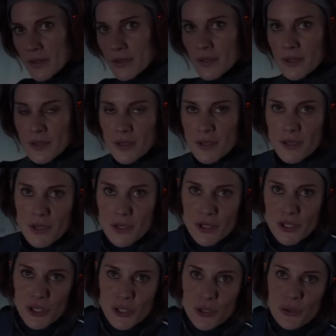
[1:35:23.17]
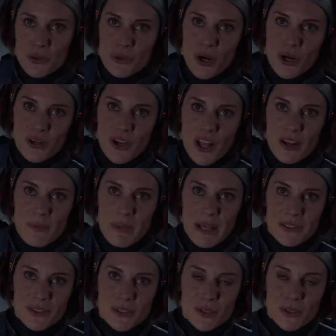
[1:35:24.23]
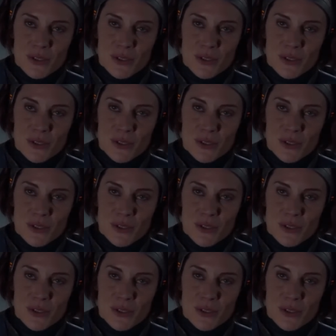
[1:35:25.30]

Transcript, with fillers: No matter how set in their beliefs